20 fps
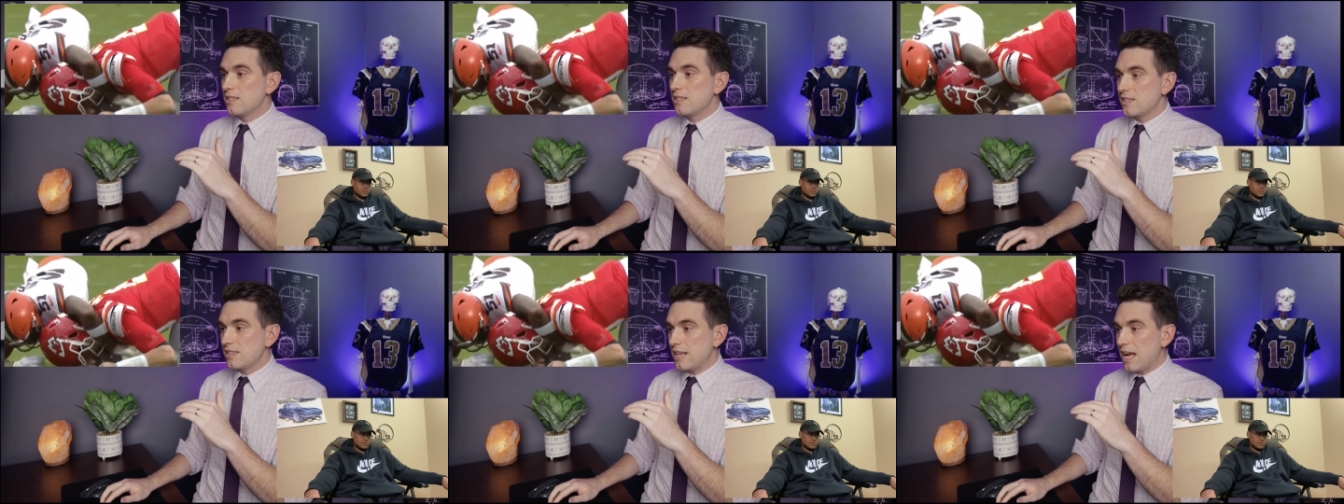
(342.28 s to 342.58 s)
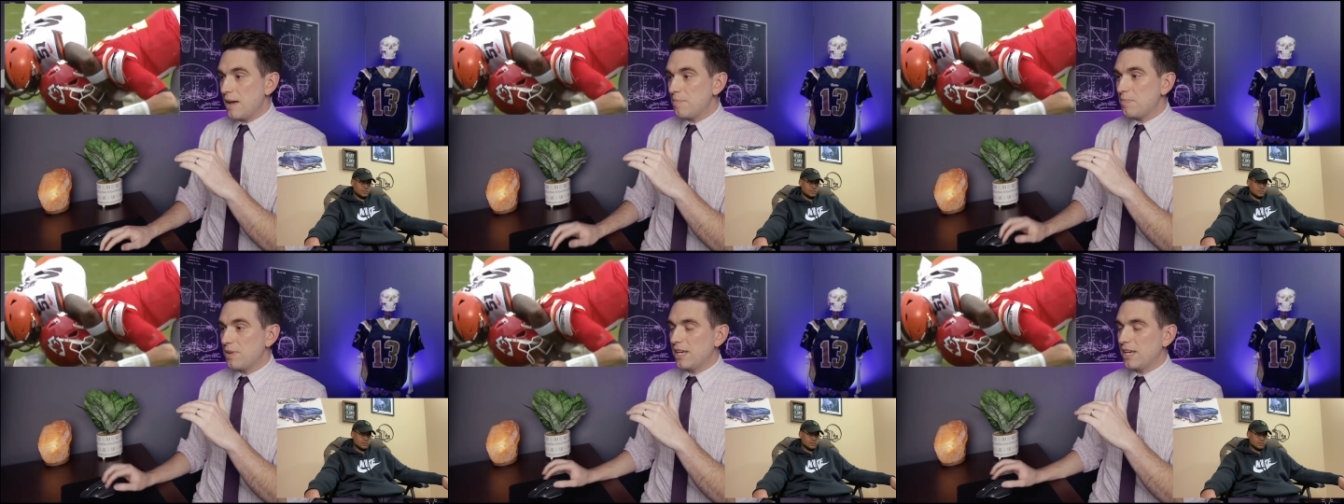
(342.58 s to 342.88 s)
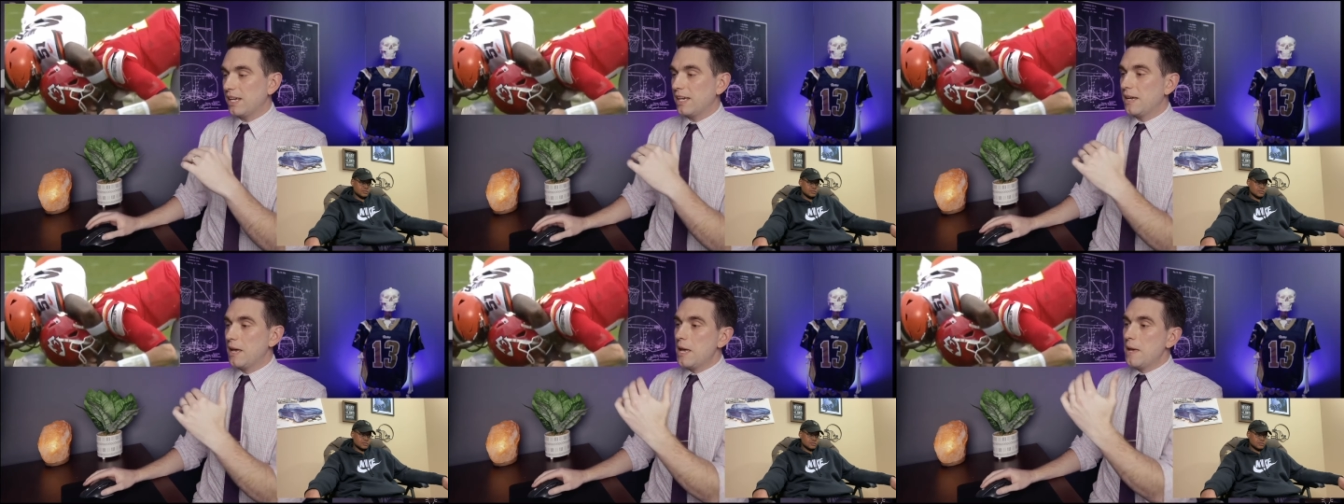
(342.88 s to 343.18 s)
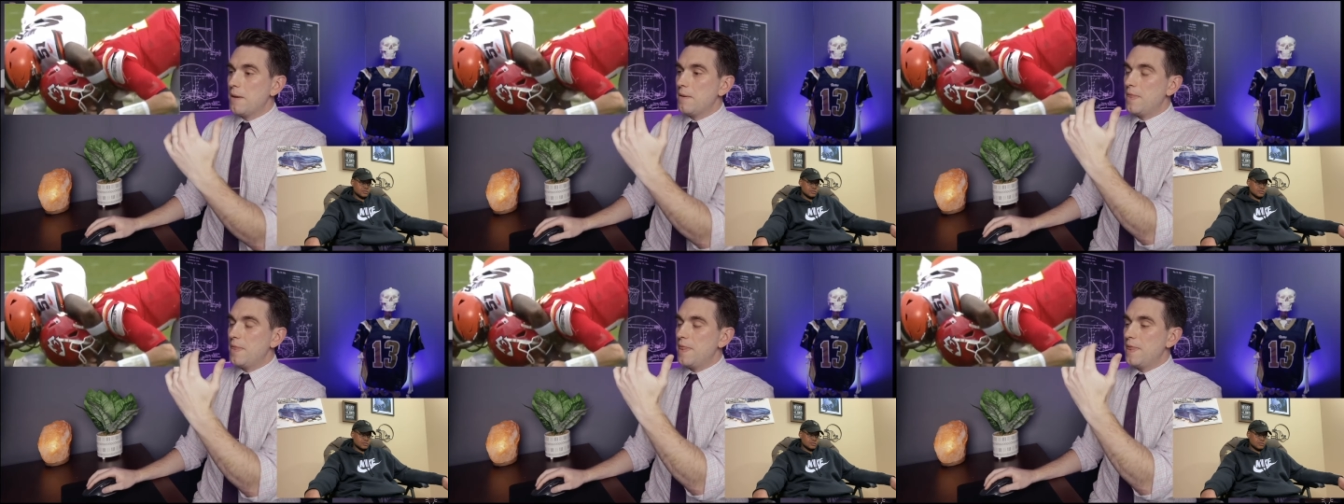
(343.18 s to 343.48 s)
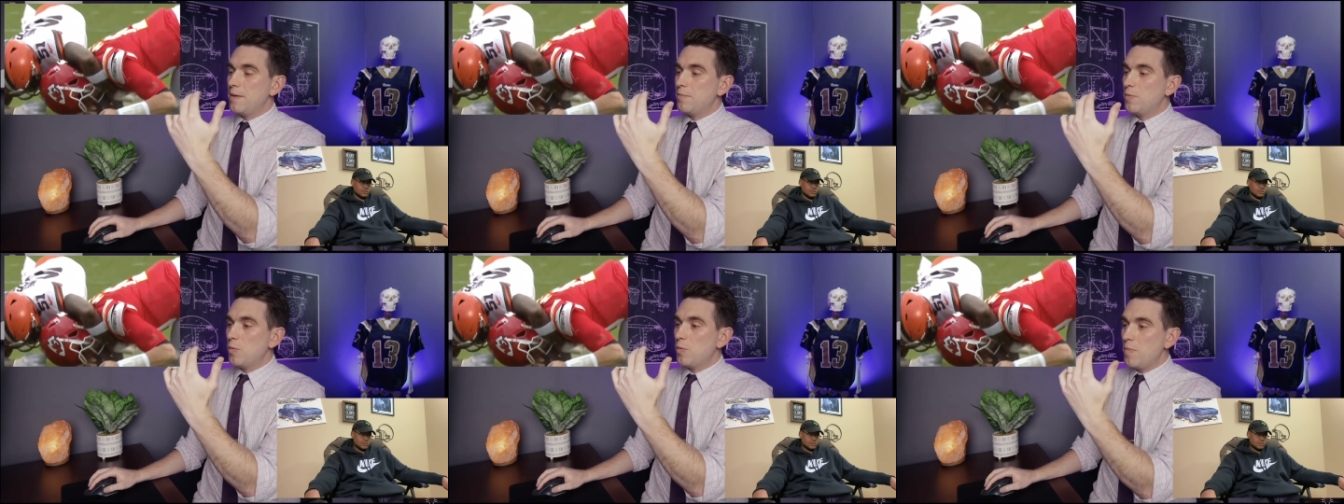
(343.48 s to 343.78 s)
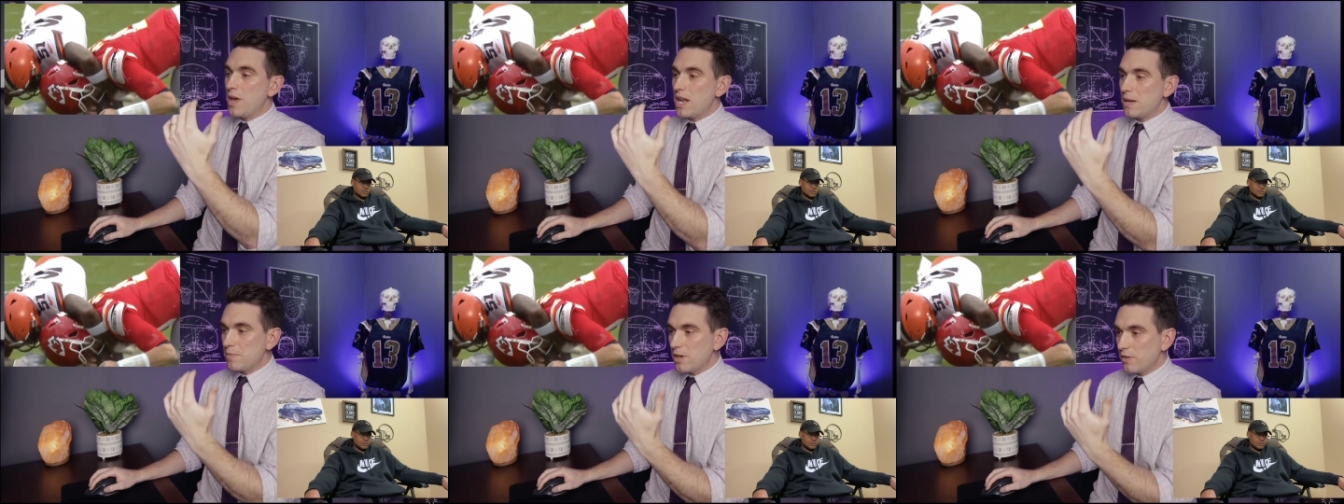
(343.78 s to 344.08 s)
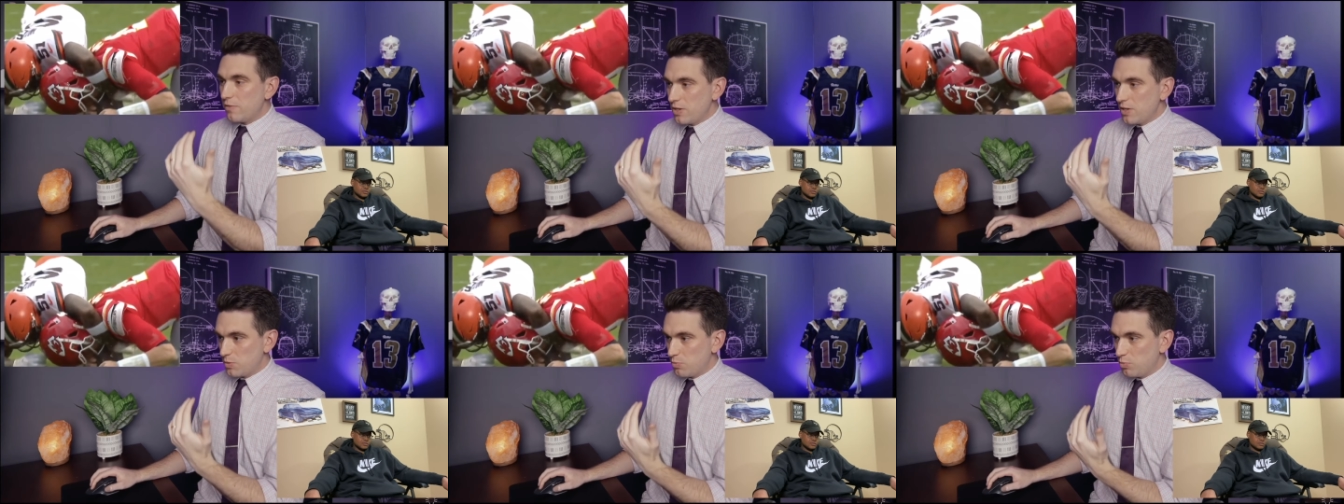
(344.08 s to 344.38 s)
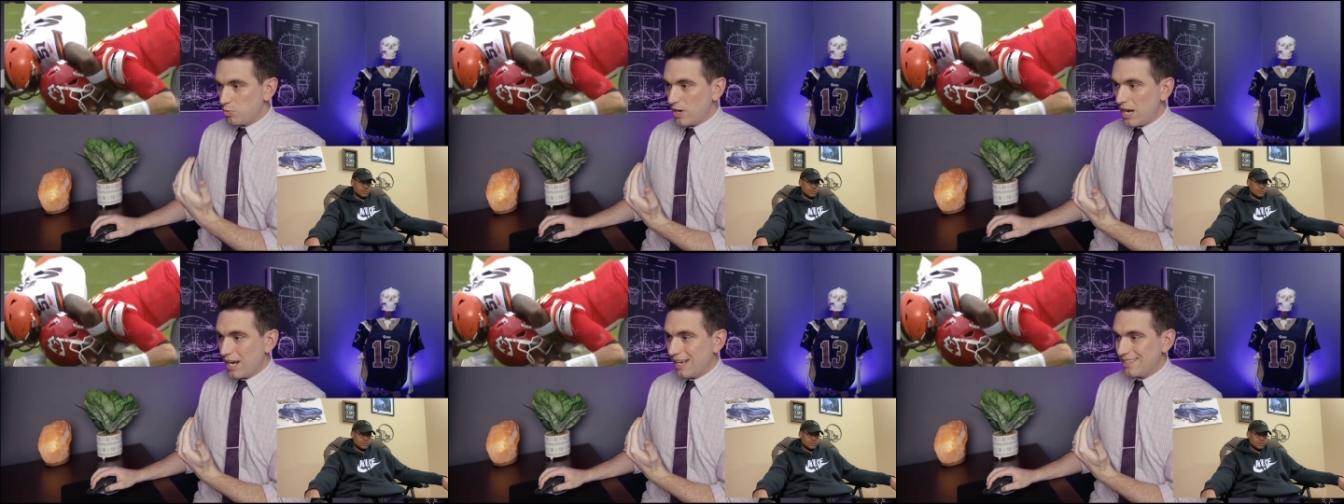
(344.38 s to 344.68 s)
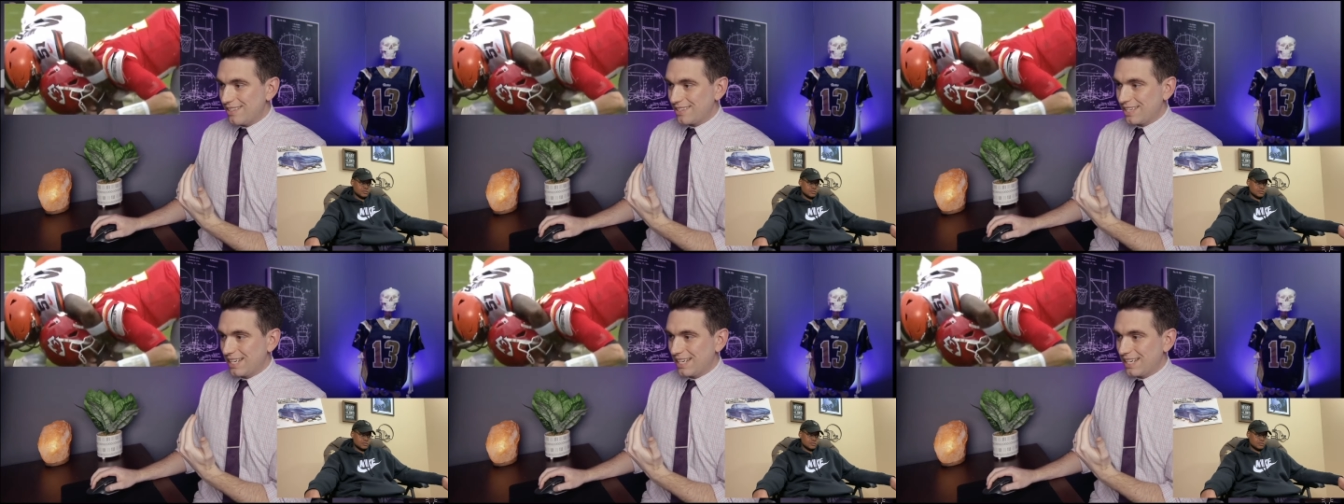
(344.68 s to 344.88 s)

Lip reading: stopping, the momentum of his brain is